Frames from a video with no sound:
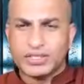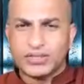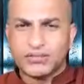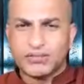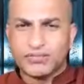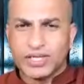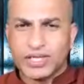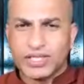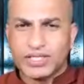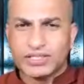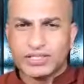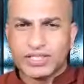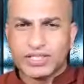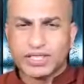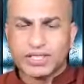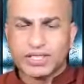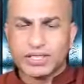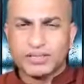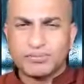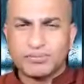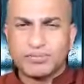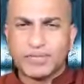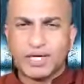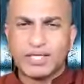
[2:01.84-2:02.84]
a very
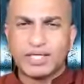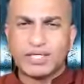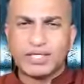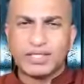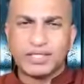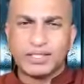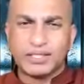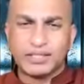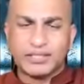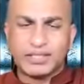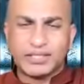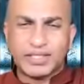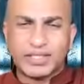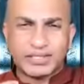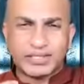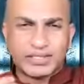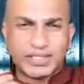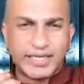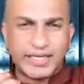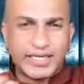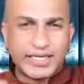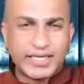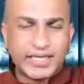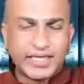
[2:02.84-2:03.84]
subtle, but
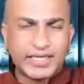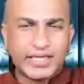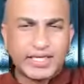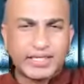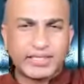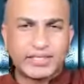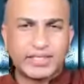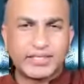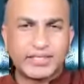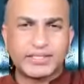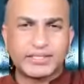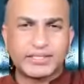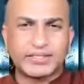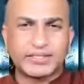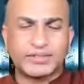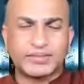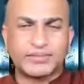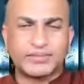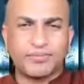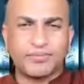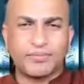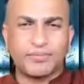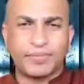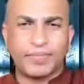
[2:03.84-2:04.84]
just hearing
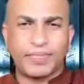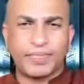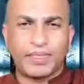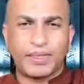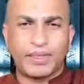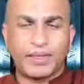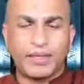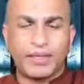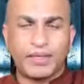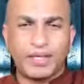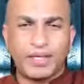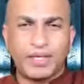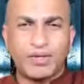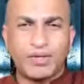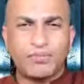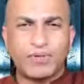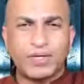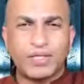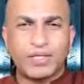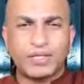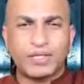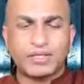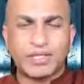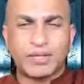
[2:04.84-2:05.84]
this,
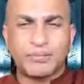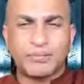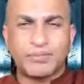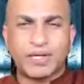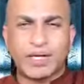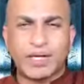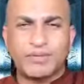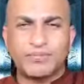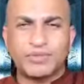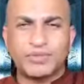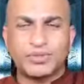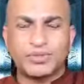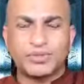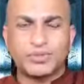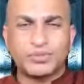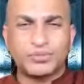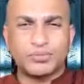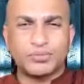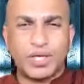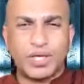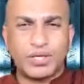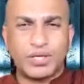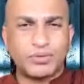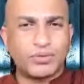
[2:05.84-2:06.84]
even sometimes you
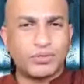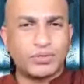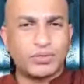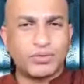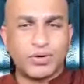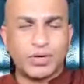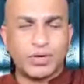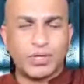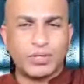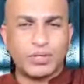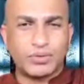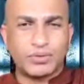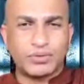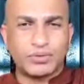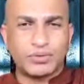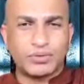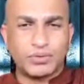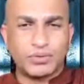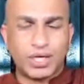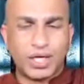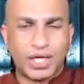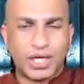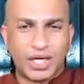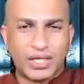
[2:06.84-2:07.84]
may not going
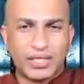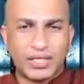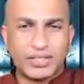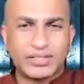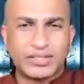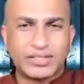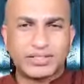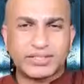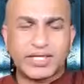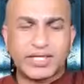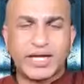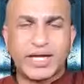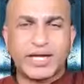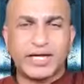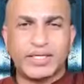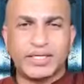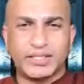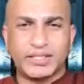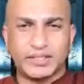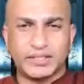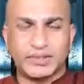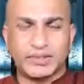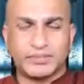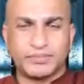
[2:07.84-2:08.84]
to understand
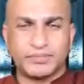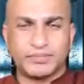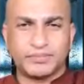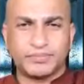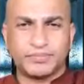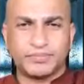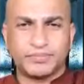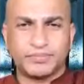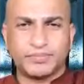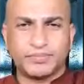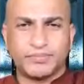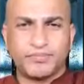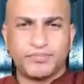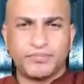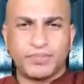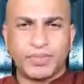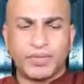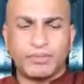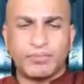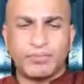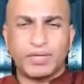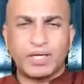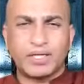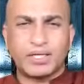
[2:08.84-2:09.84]
it.
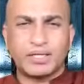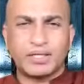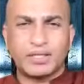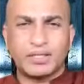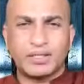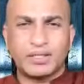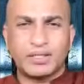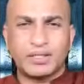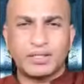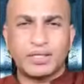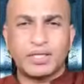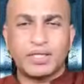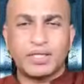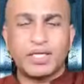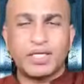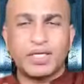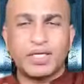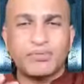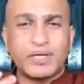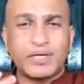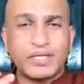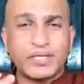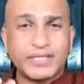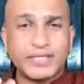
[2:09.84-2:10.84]
But
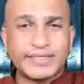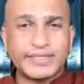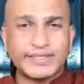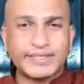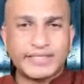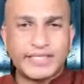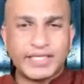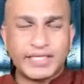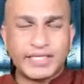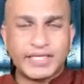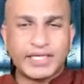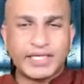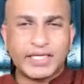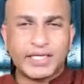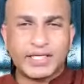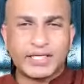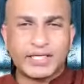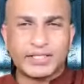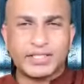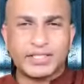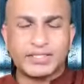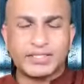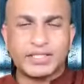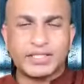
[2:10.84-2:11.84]
even just
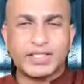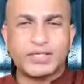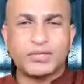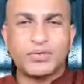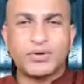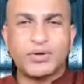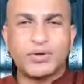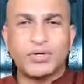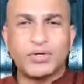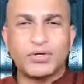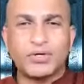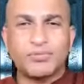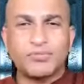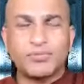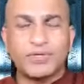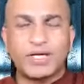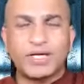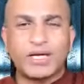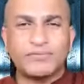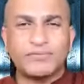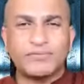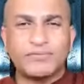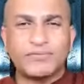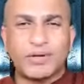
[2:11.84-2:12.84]
hearing this, it's going to
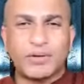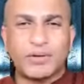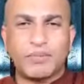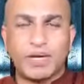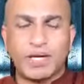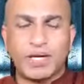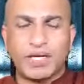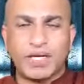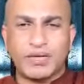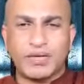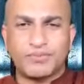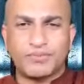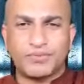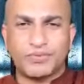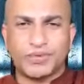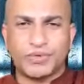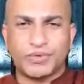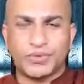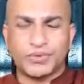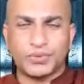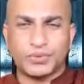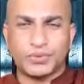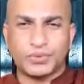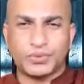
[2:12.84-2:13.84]
become familiar for
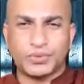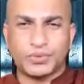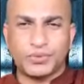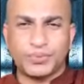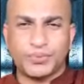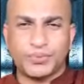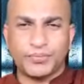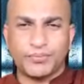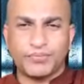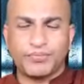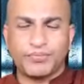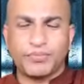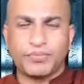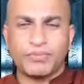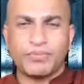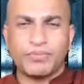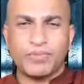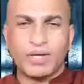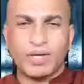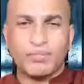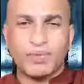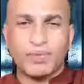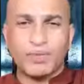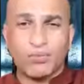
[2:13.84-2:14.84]
you.
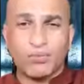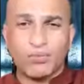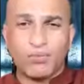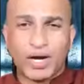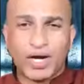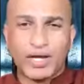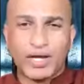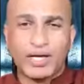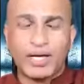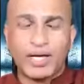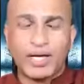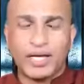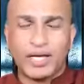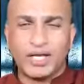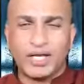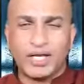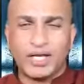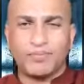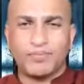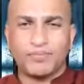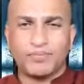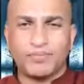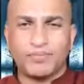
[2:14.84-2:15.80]
Maybe one day,